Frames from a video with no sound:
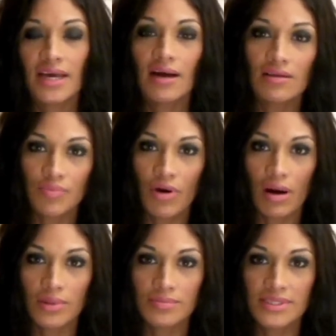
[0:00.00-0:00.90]
health
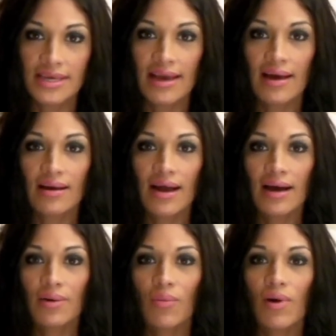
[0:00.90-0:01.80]
problems, and
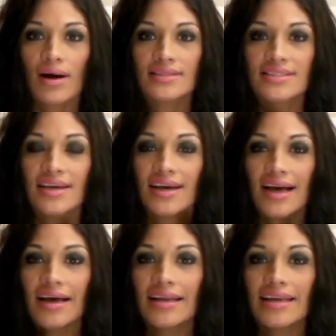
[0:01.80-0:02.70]
I don't want
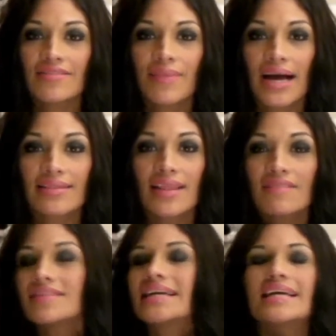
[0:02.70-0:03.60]
any of my
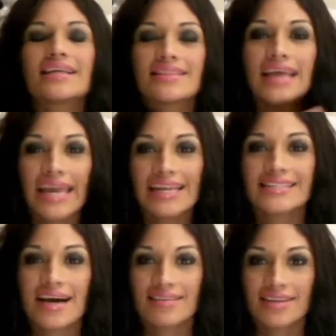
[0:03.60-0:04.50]
lovely
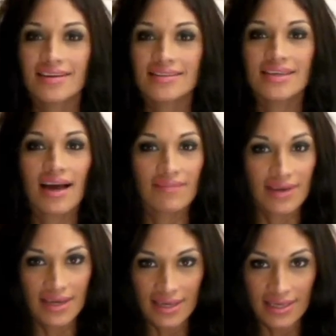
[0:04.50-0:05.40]
ladies out there to have
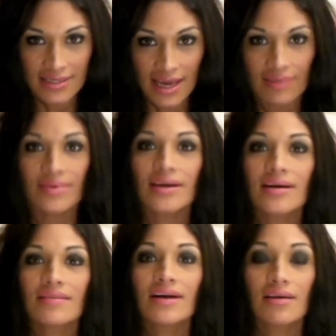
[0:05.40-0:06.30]
any type
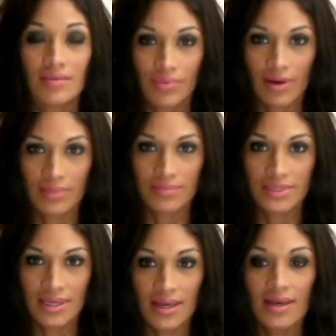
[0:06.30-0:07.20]
of health
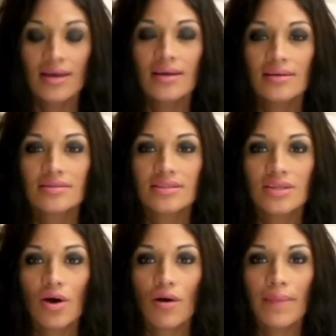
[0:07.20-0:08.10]
problems.
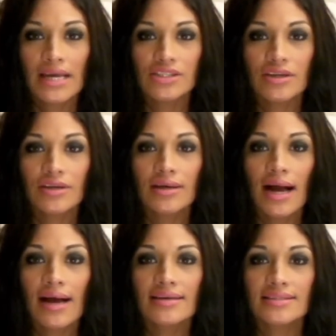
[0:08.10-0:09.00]
So make sure you
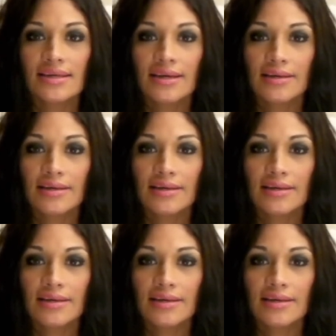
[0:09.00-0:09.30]
guys